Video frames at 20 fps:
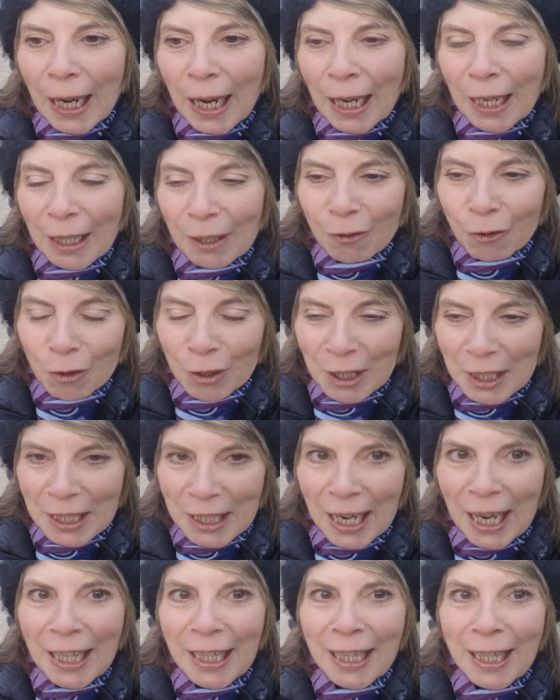and I've already
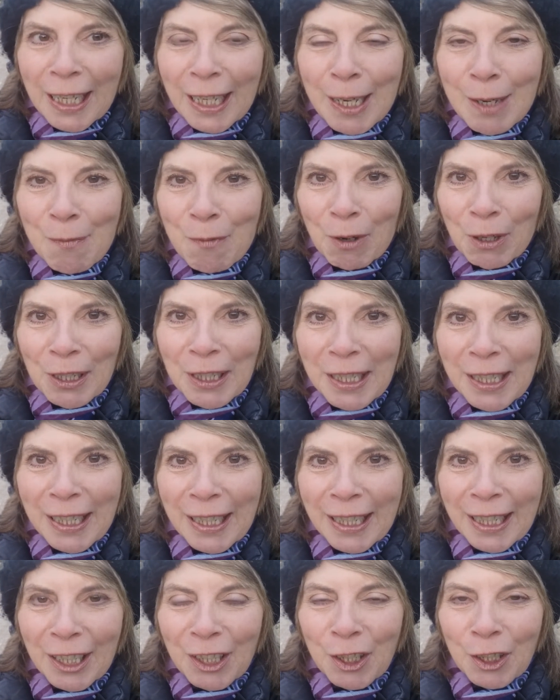said that I'm
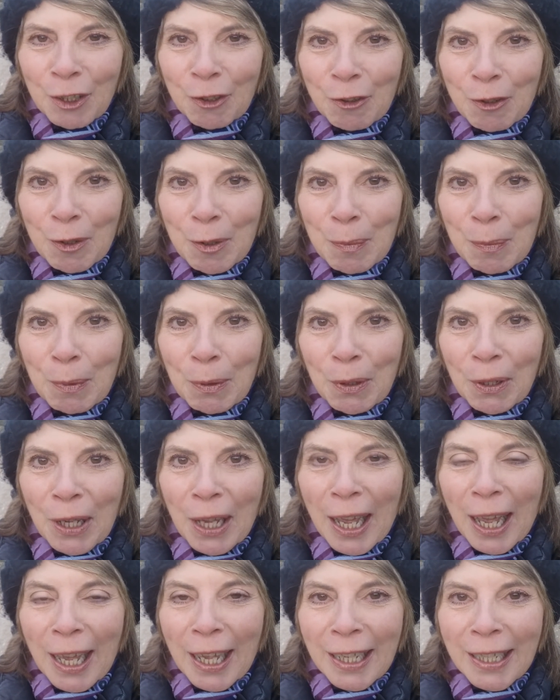writing a children's book,
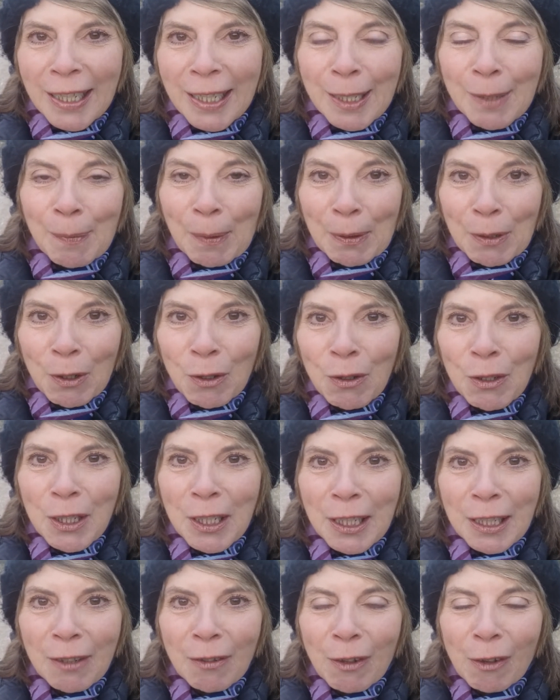and it's my dogs
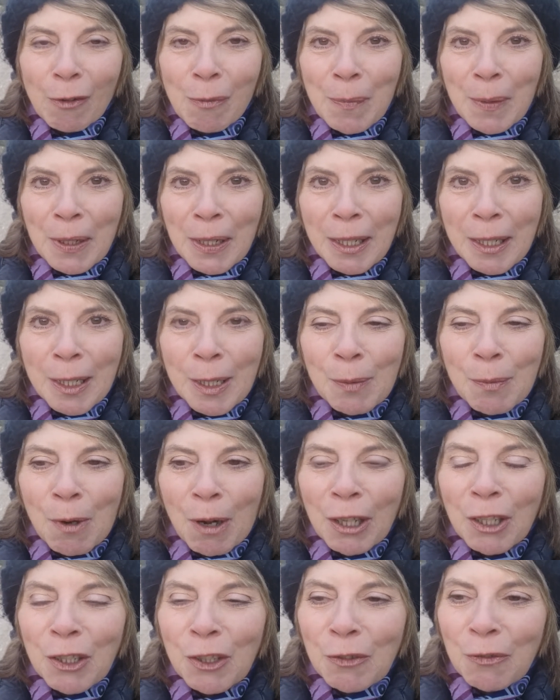that have given me the
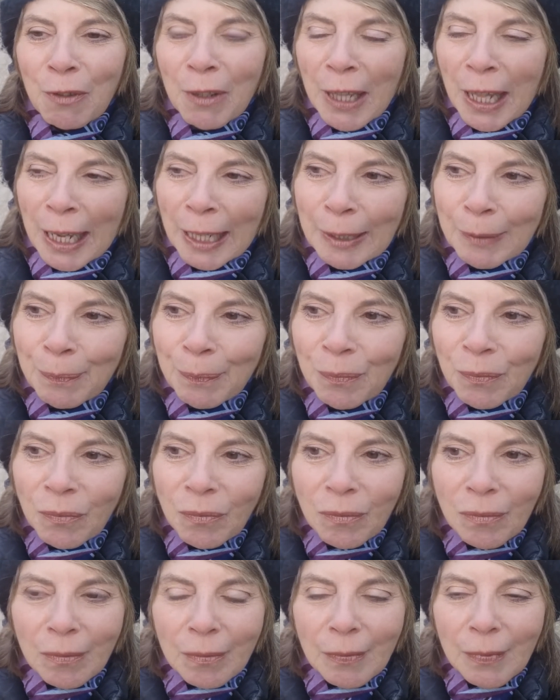inspiration for that.
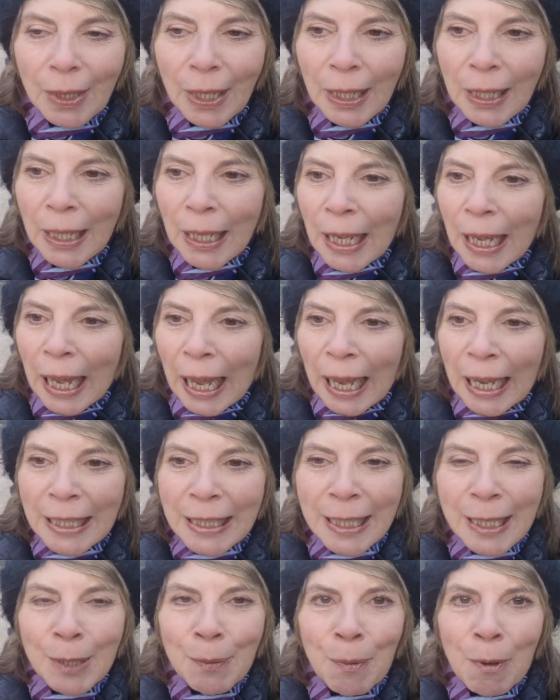
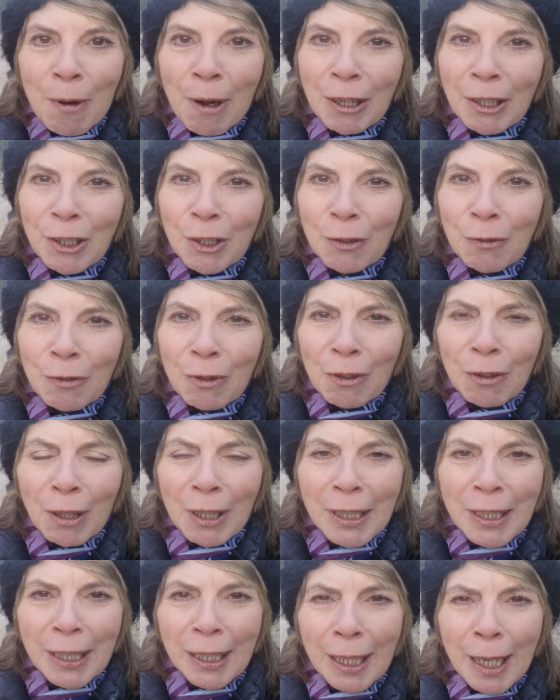And inspiration for
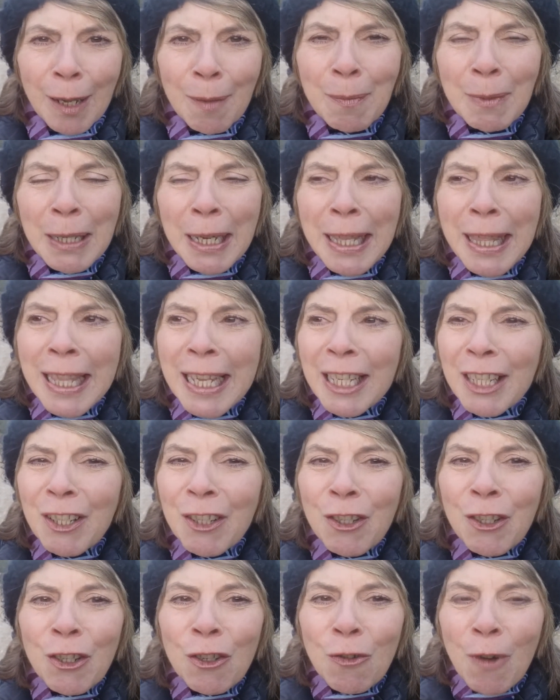writing comes in the
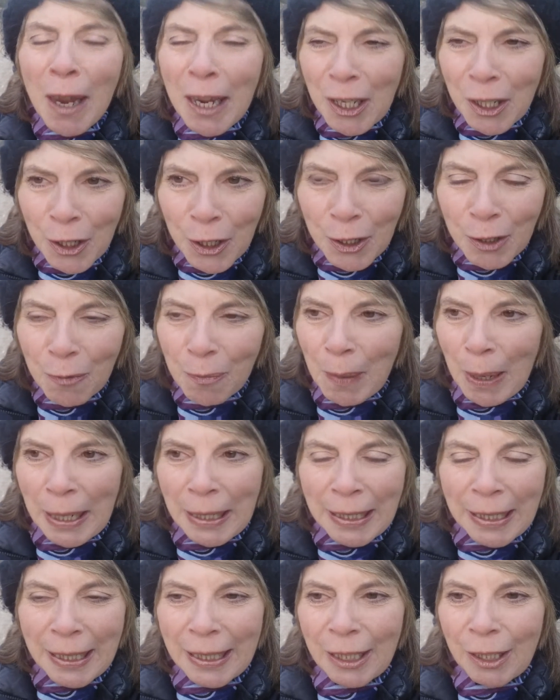strangest of
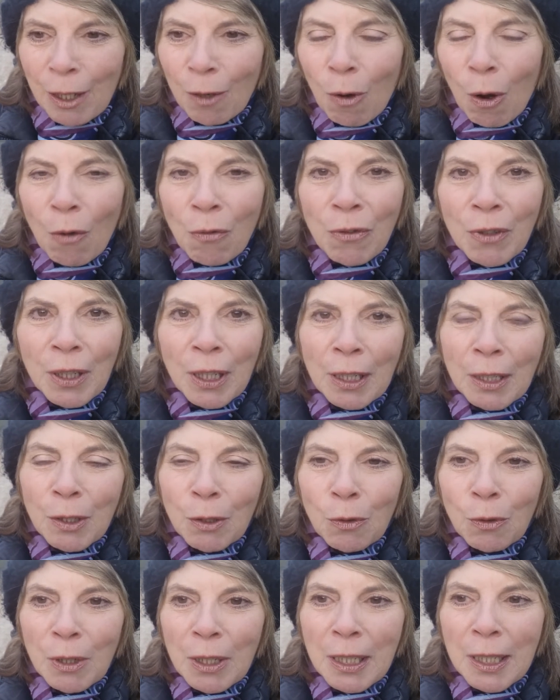places. You know, often I'll
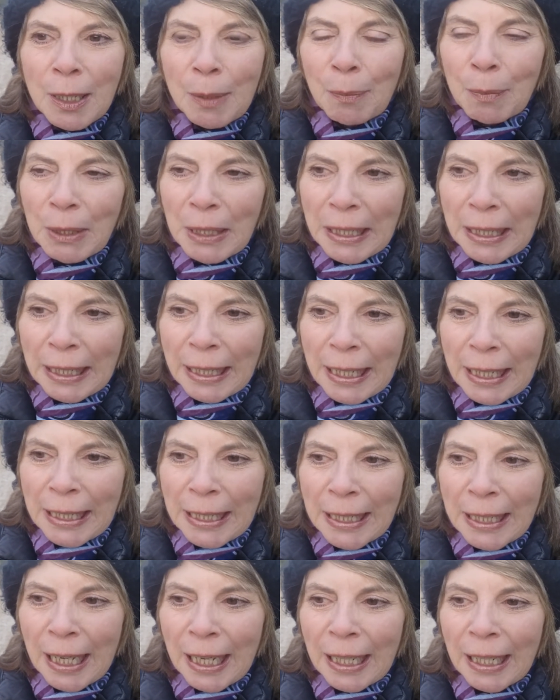talk to somebody and they'll
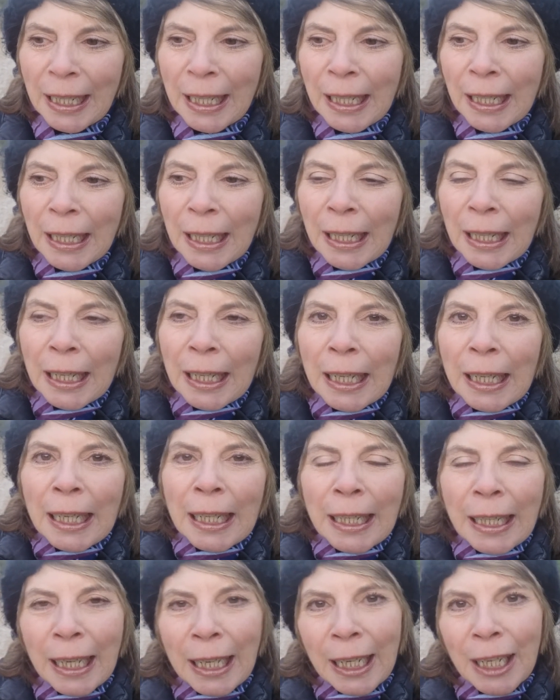say,
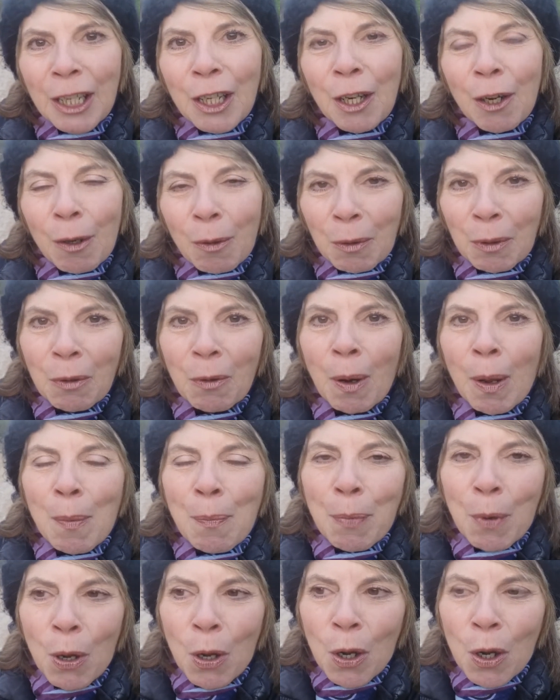yeah, I want to write a
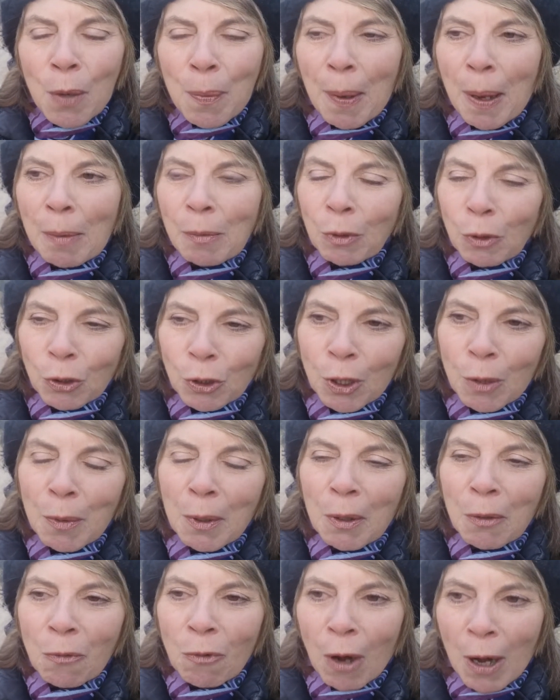book, but I'm not sure
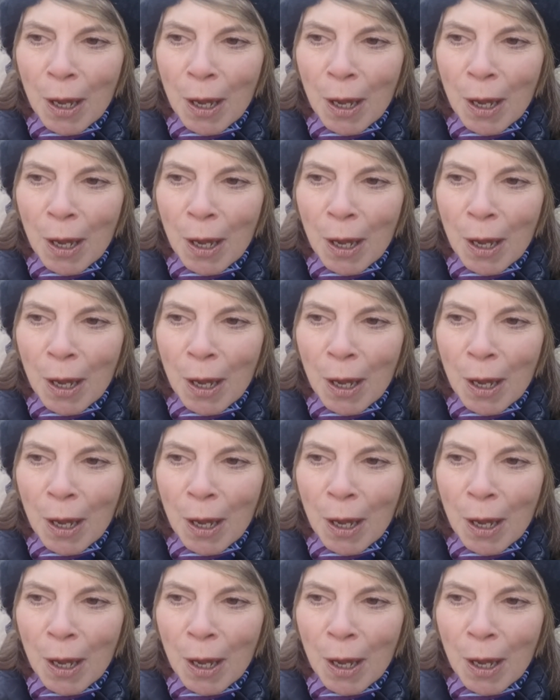what I want to